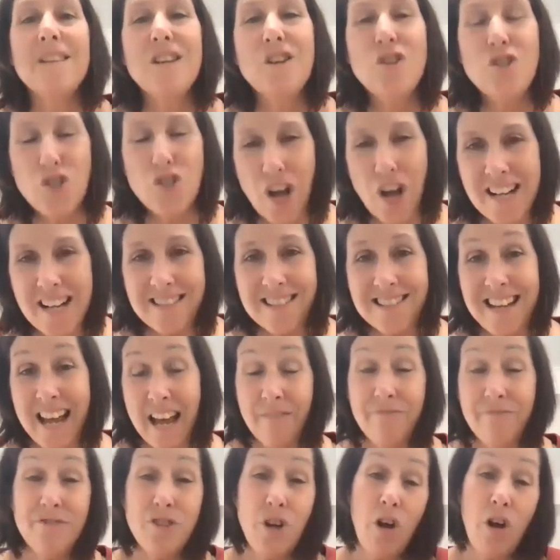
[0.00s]
You just
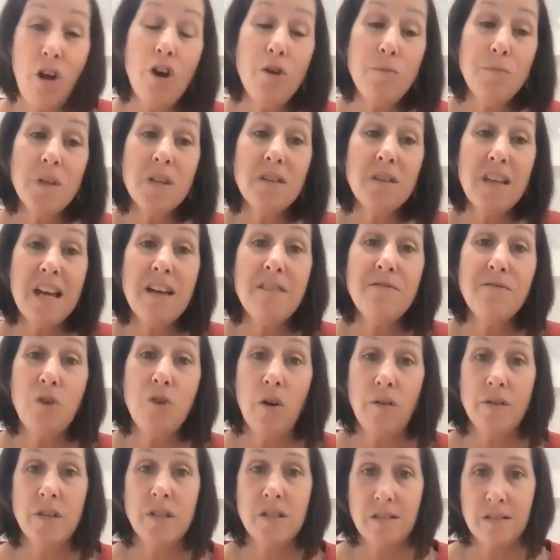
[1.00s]
have to hope that they've
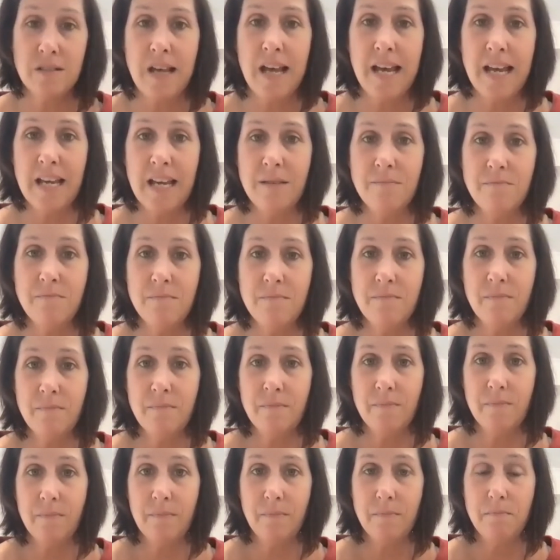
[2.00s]
got the same
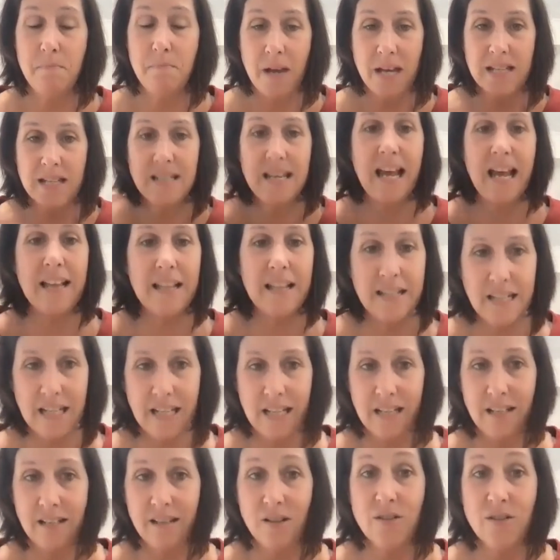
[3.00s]

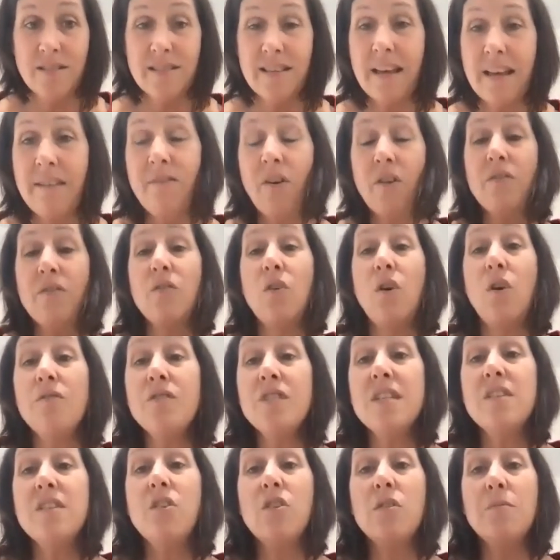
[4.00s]
mentality because they've
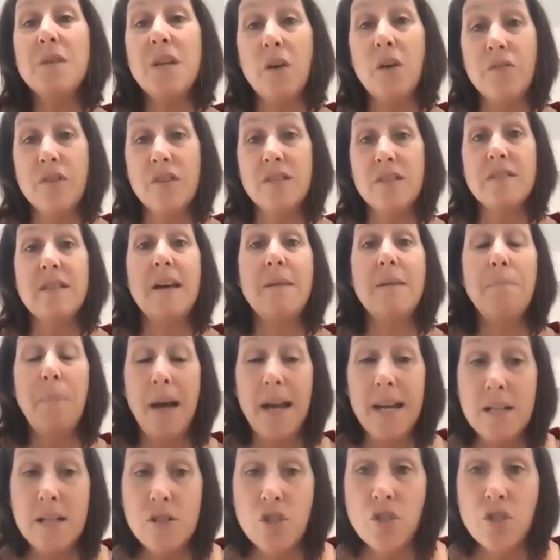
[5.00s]
obviously got to be on the same
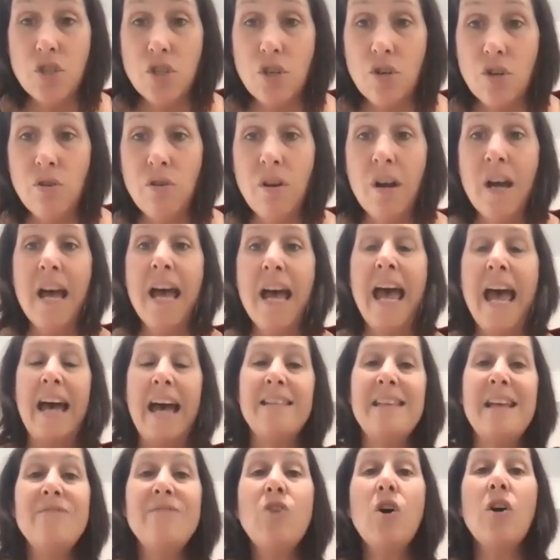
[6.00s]
page as you,
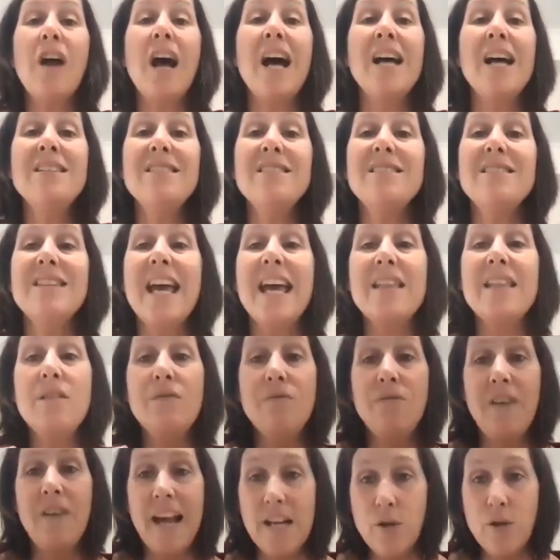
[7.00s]
and they've got to understand the
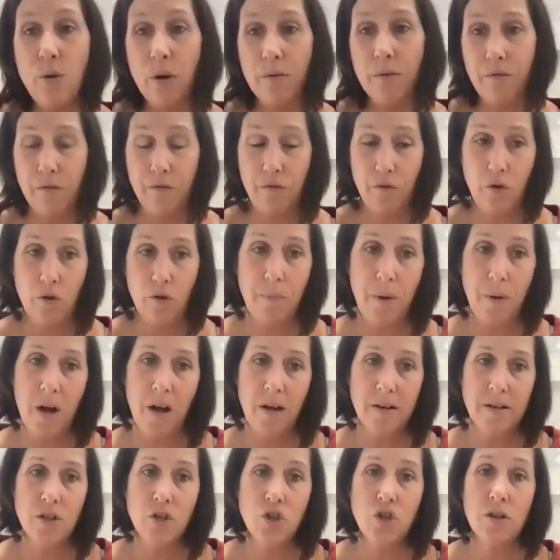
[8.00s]
value of referral
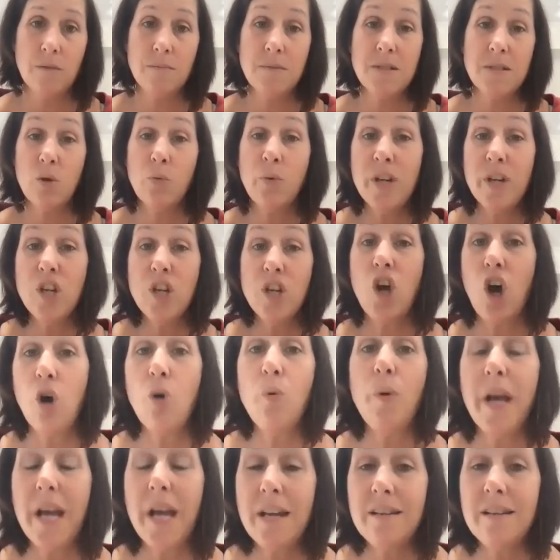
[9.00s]
partnerships. So when you
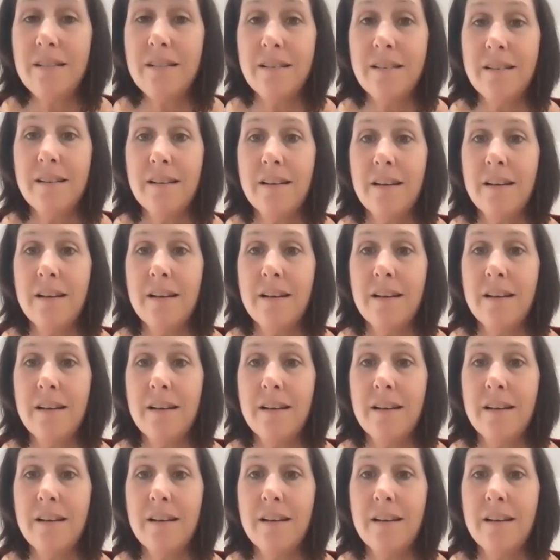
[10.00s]
go in,